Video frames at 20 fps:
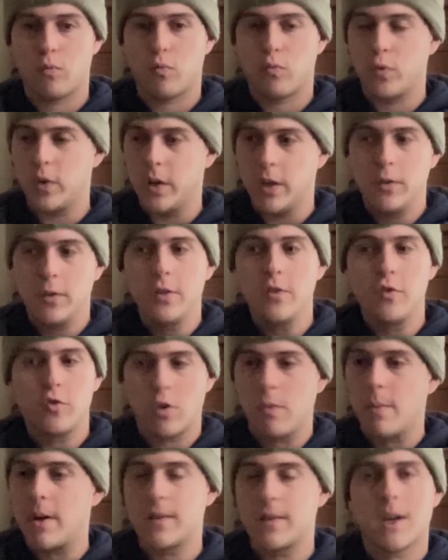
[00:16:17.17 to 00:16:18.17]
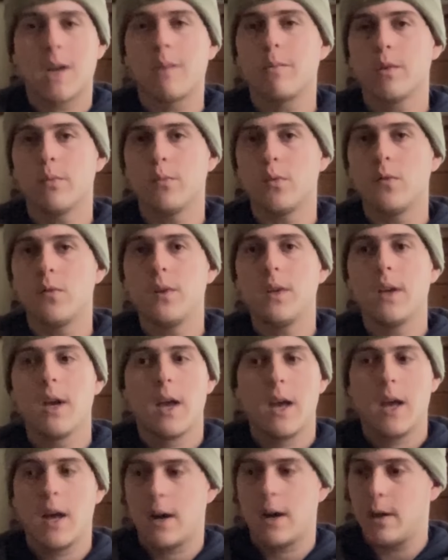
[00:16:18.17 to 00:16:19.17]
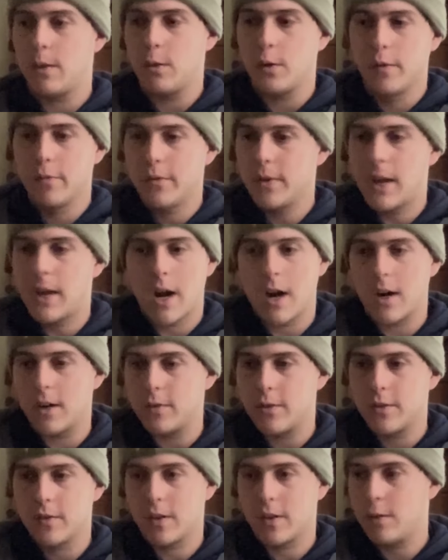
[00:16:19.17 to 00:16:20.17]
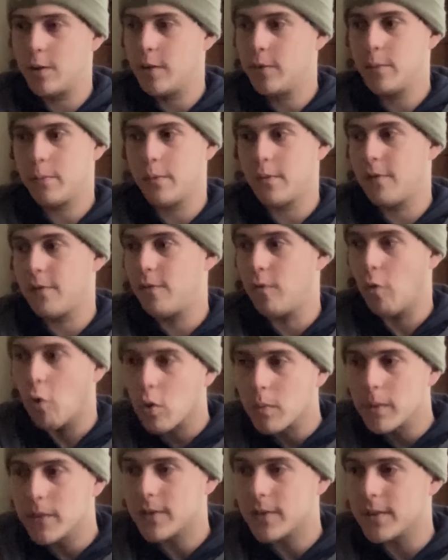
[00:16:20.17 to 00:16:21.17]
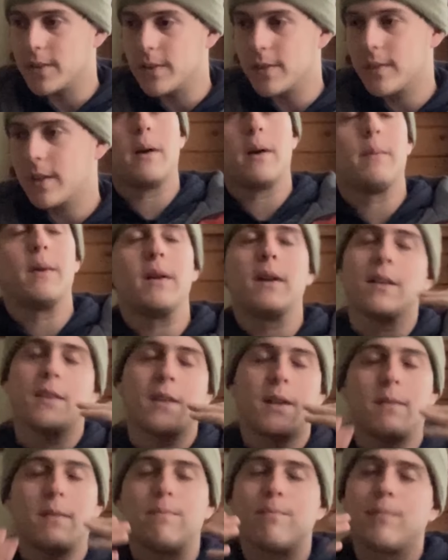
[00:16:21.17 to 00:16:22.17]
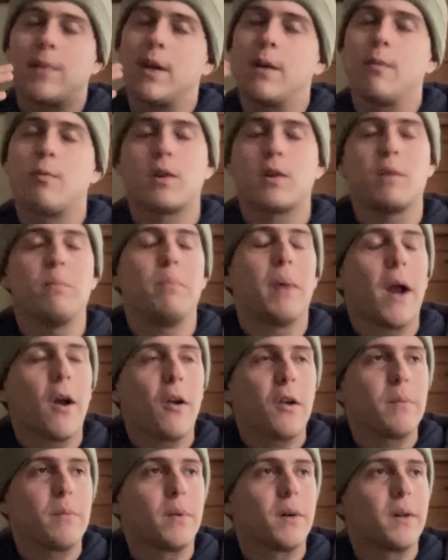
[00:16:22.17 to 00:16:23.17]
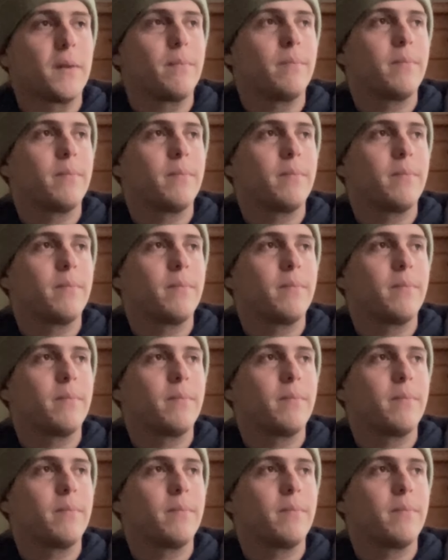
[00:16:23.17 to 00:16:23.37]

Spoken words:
really enjoyed my time with the movie. I love the characters. I love the performances. I mean, not that I want to compare it, but